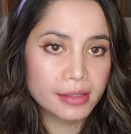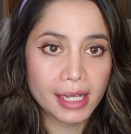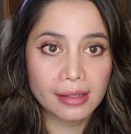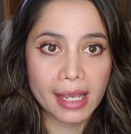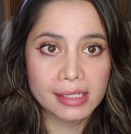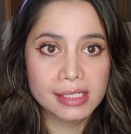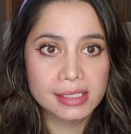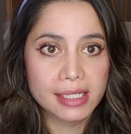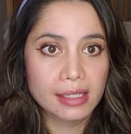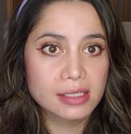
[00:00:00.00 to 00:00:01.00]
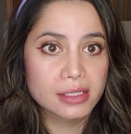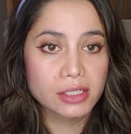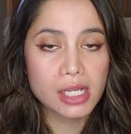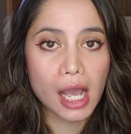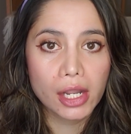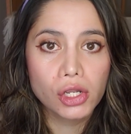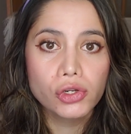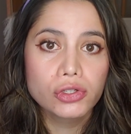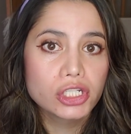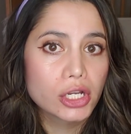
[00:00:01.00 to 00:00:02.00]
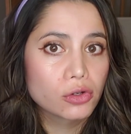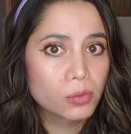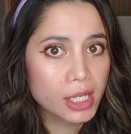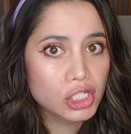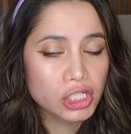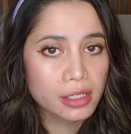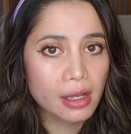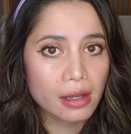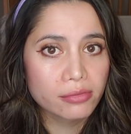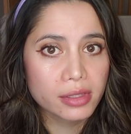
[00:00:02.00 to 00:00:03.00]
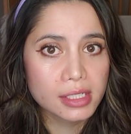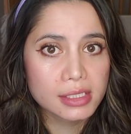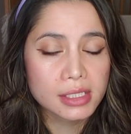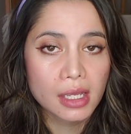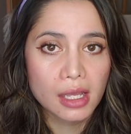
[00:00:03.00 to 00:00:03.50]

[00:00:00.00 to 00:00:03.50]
the Atlanteans had this entire new generation of these